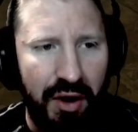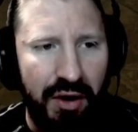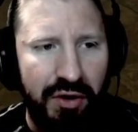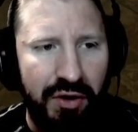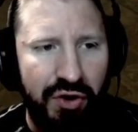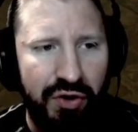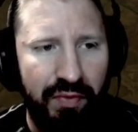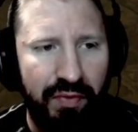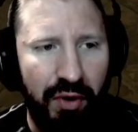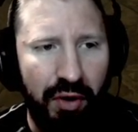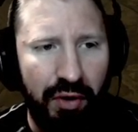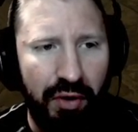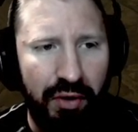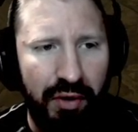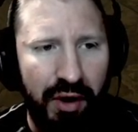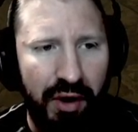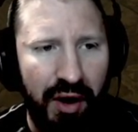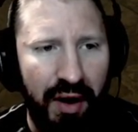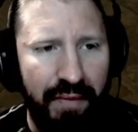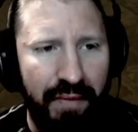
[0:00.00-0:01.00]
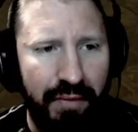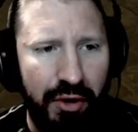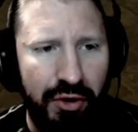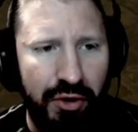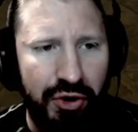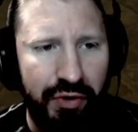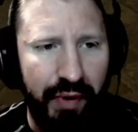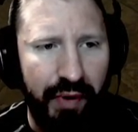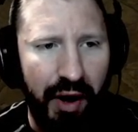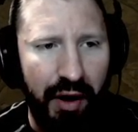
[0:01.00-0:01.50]
Smoldering
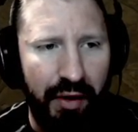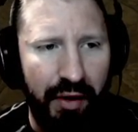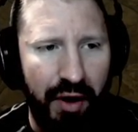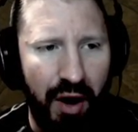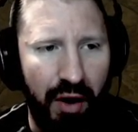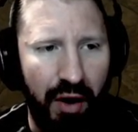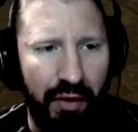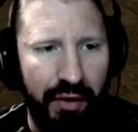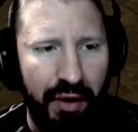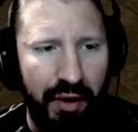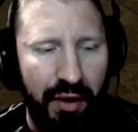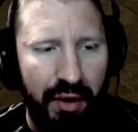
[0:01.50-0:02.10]
Embers rare node.